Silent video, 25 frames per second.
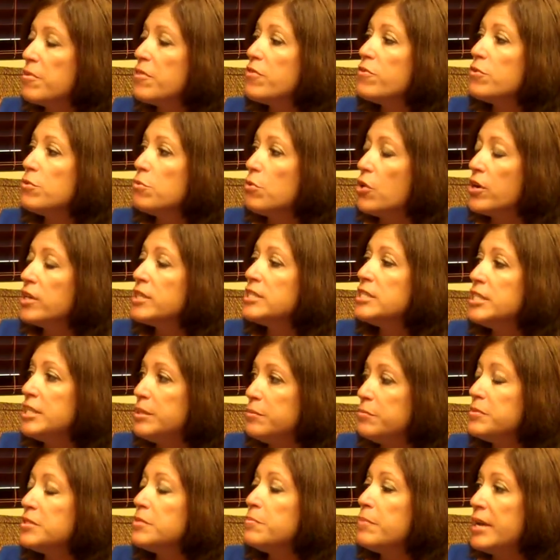through our
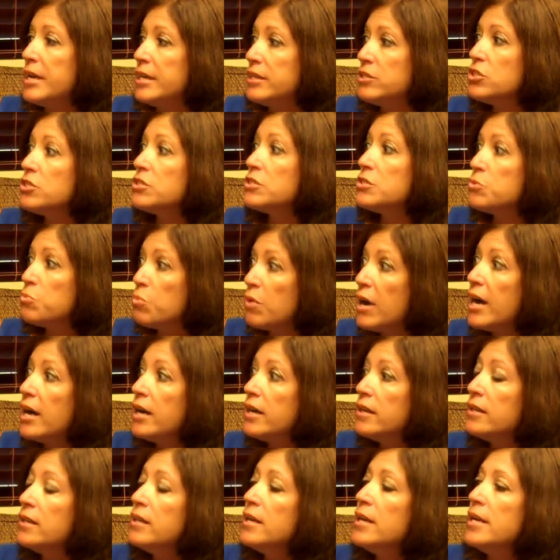team's page as
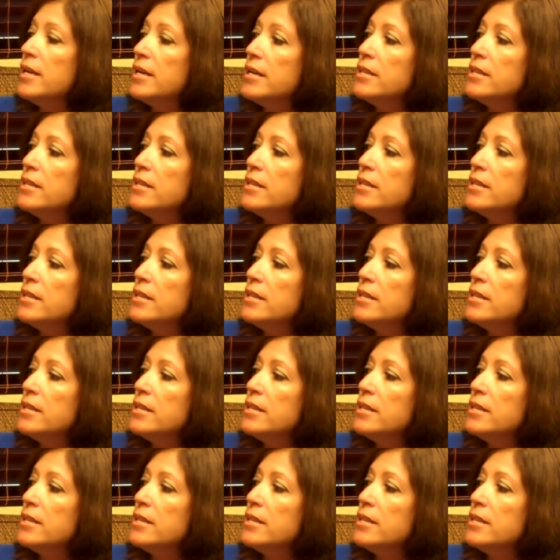well.